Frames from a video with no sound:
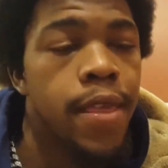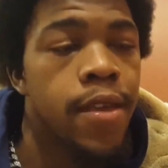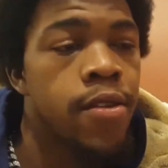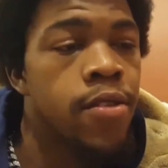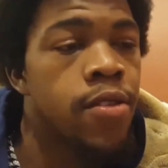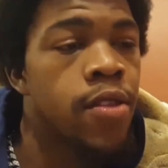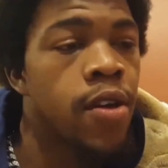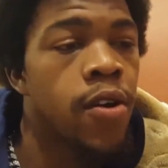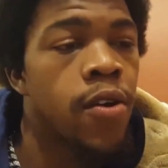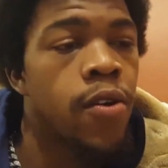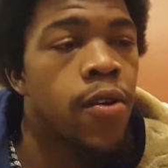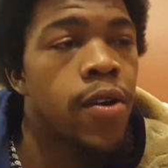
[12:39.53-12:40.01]
You
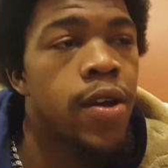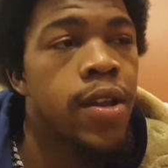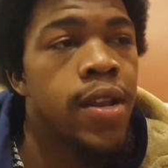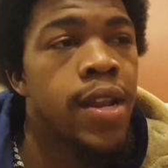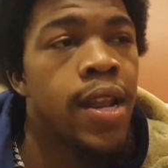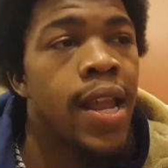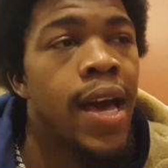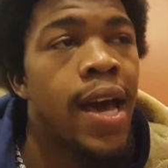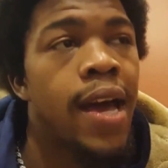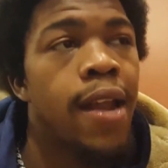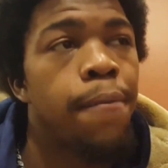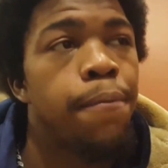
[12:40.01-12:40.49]
know,
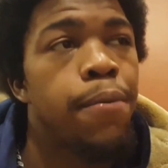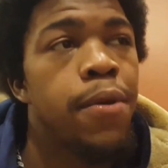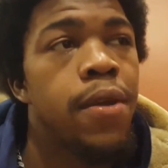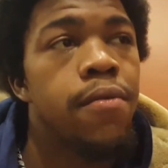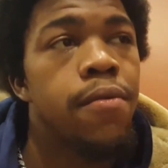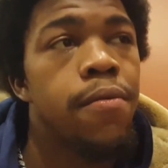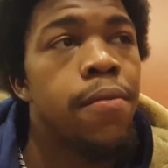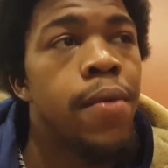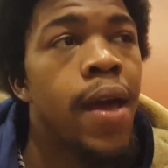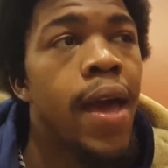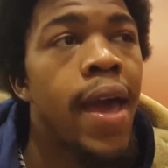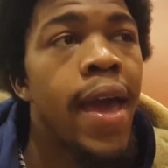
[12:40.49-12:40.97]
and a lot of
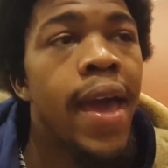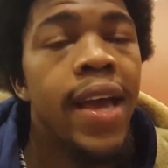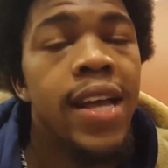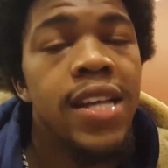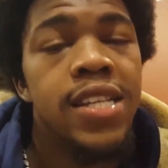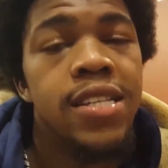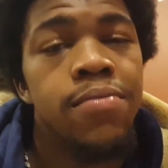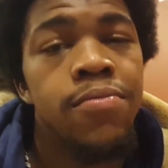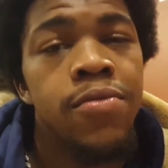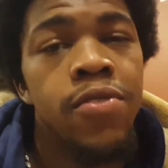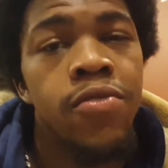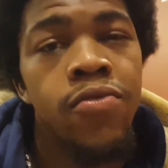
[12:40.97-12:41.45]
people been
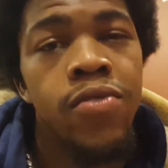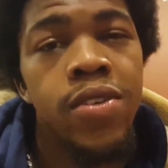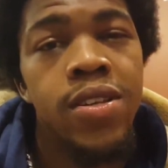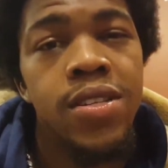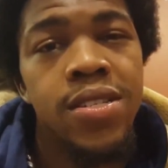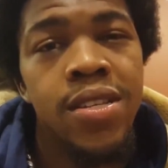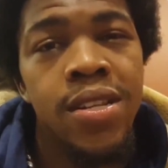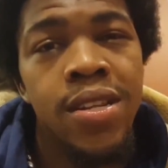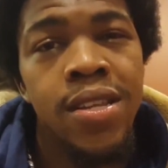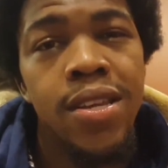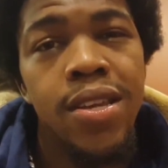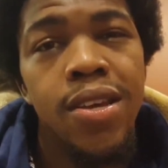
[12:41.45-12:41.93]
asking me
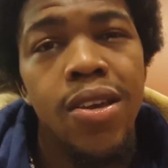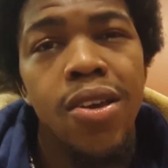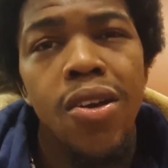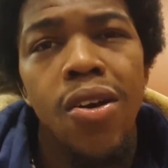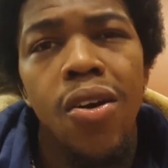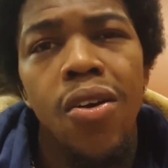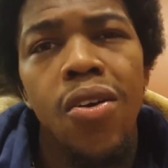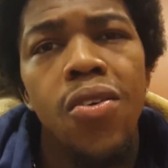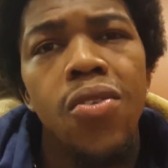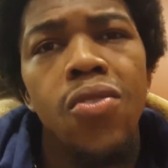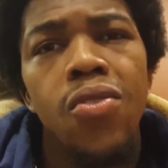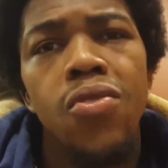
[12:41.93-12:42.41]
recently,
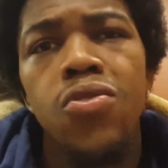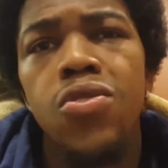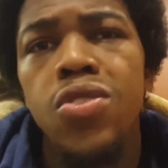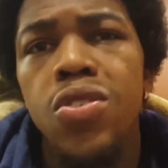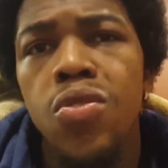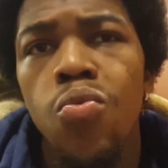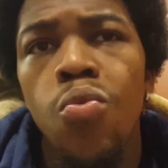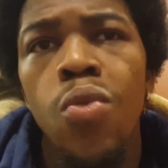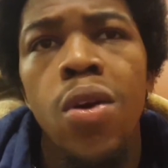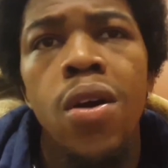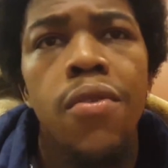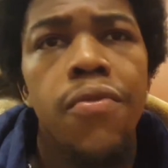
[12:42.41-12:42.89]
oh, who
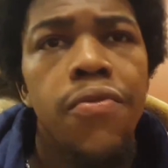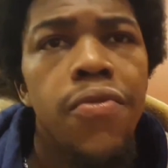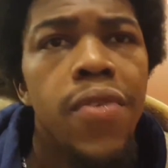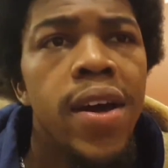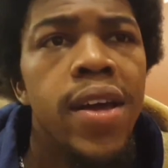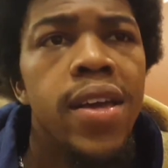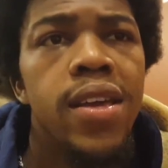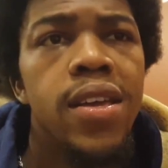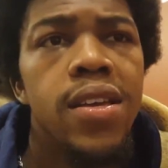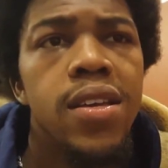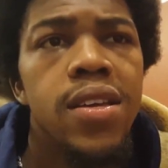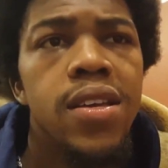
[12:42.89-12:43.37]
you want to
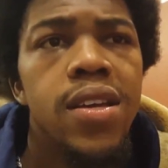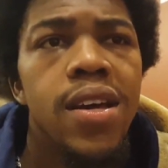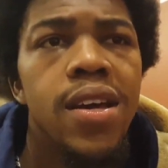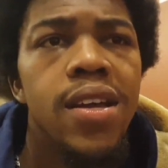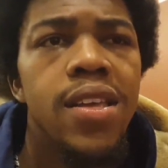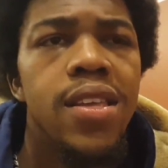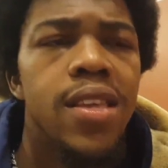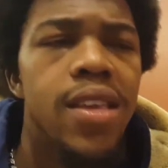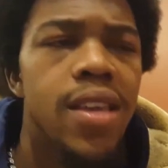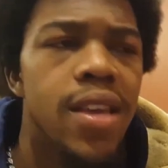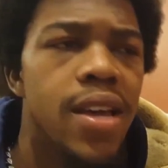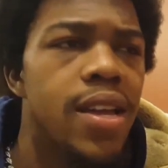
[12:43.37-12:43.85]
fight?
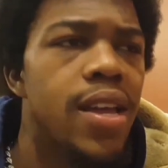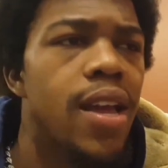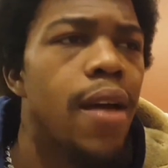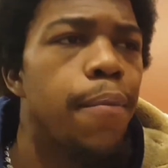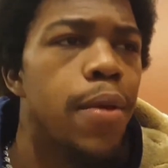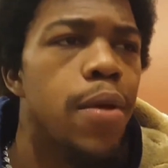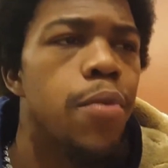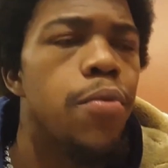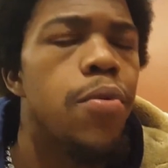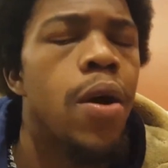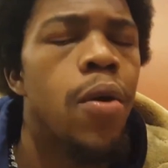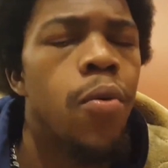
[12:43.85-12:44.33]
Yeah, I
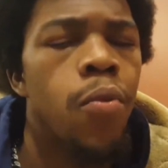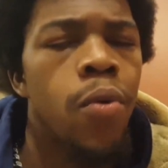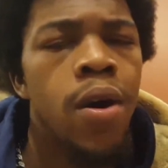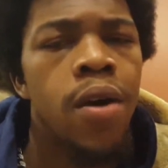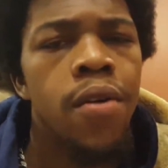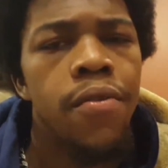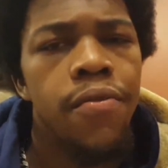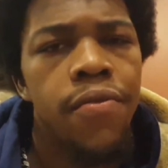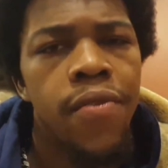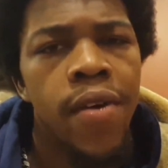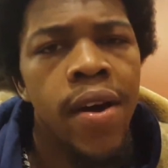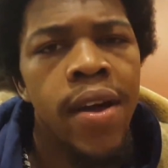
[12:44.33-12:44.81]
got people I
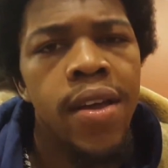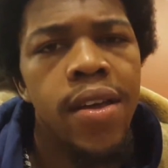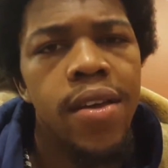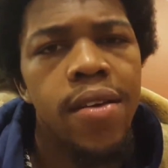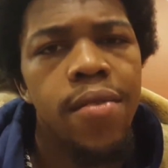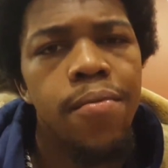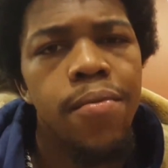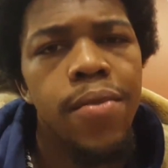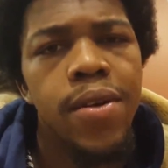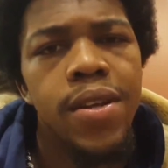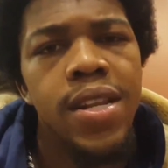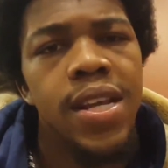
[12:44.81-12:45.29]
want to
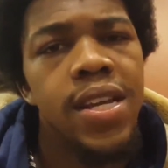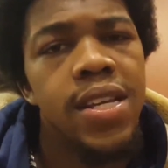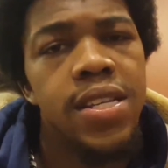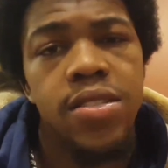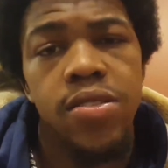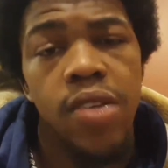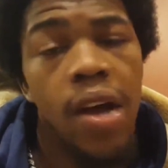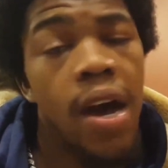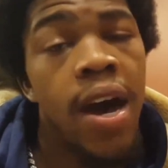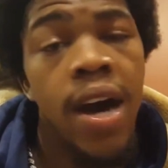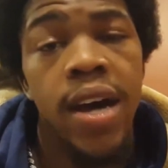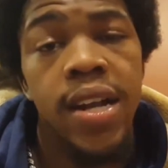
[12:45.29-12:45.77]
fight, but
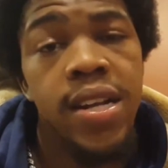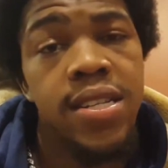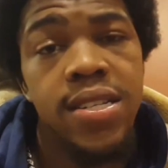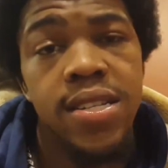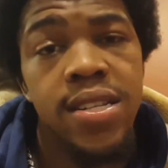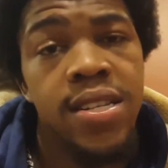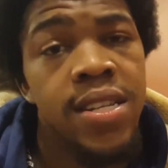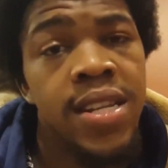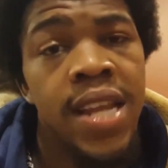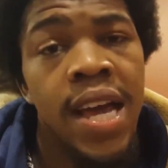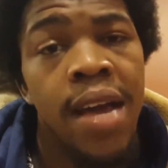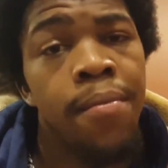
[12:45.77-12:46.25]
that's
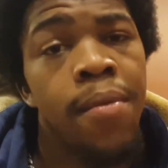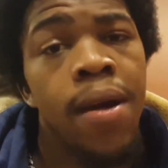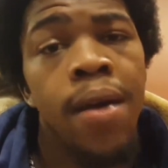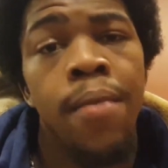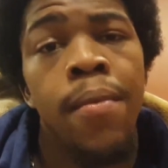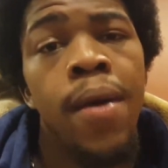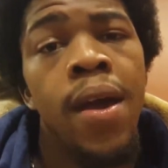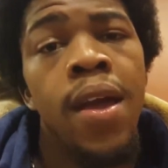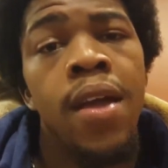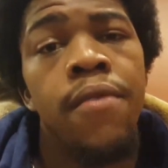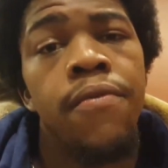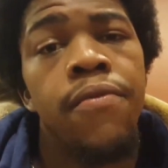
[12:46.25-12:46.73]
honestly not my
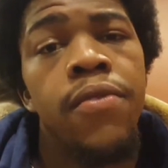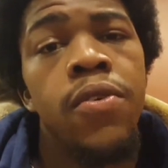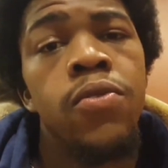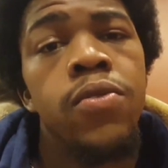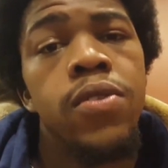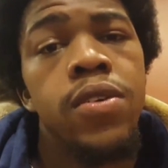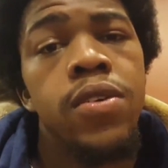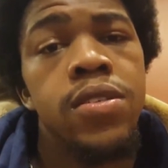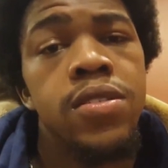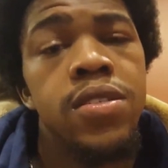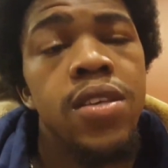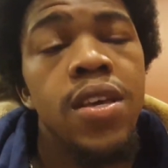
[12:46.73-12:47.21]
main
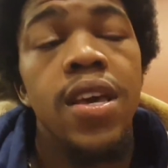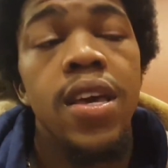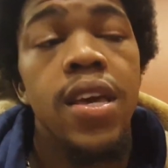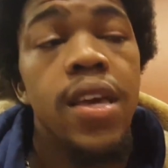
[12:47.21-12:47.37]
focus.